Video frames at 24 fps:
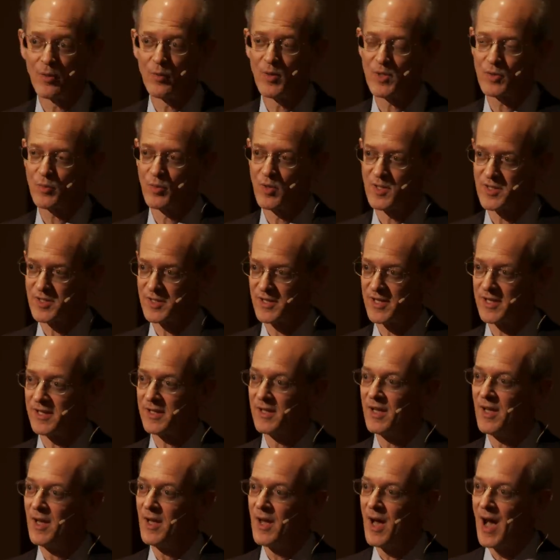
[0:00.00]
which was the
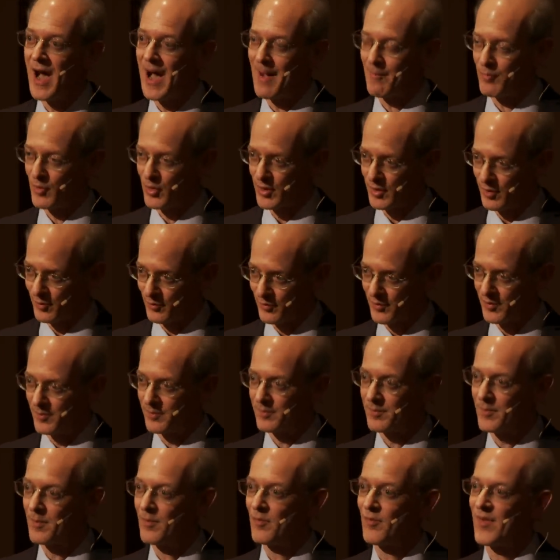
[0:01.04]
operative
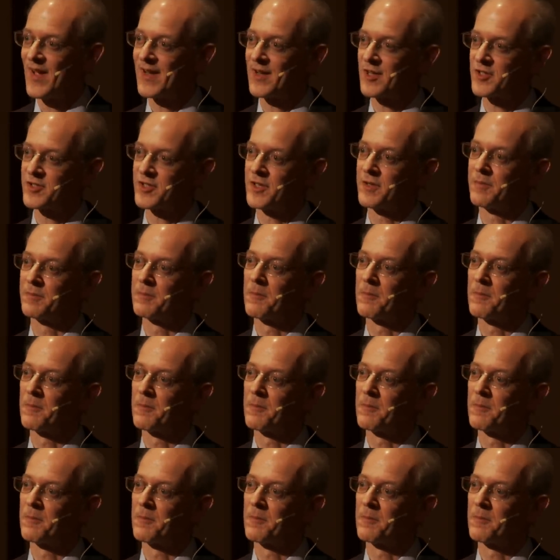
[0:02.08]
fantasy.